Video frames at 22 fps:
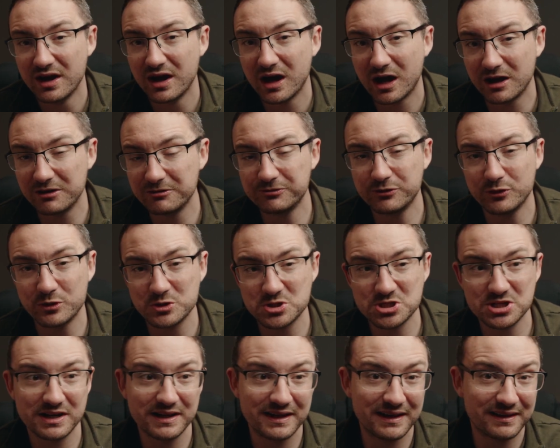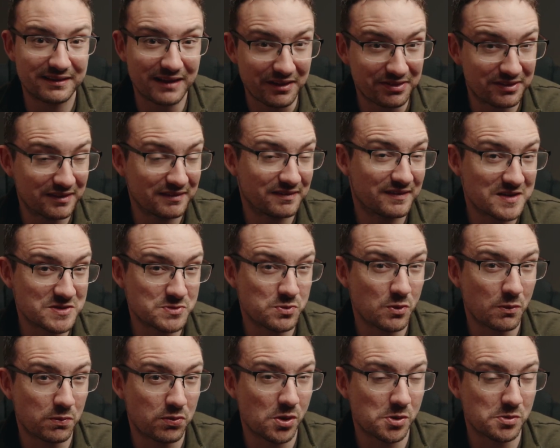Unfortunately, I think this
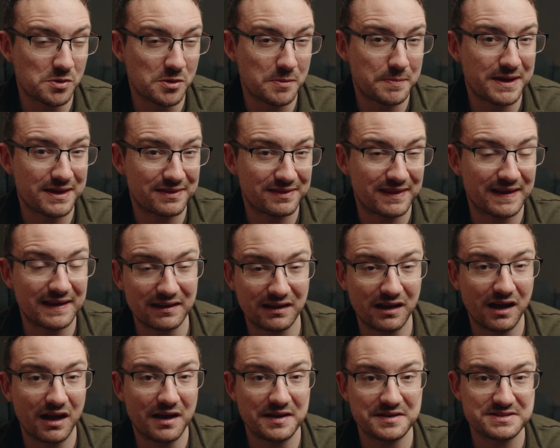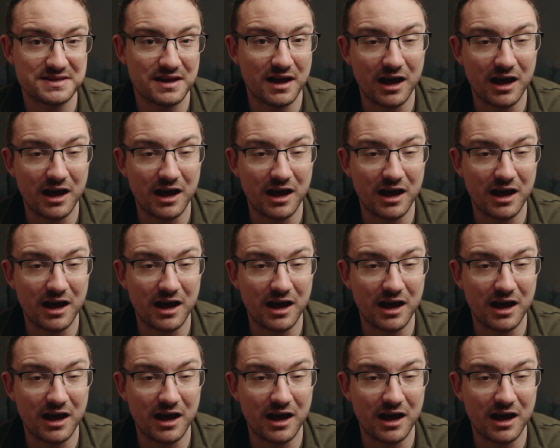will probably be the last